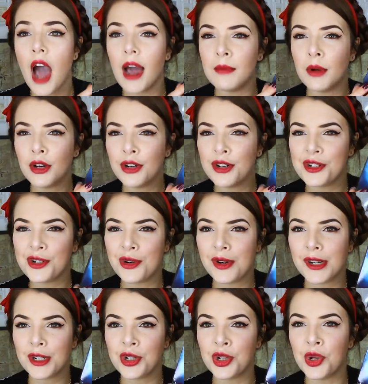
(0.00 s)
I'm not going to
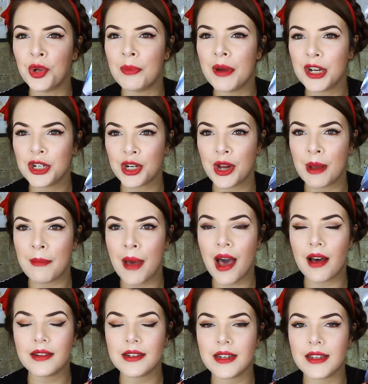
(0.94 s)
talk too much
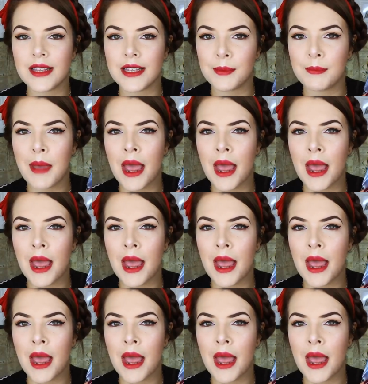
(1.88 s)
about this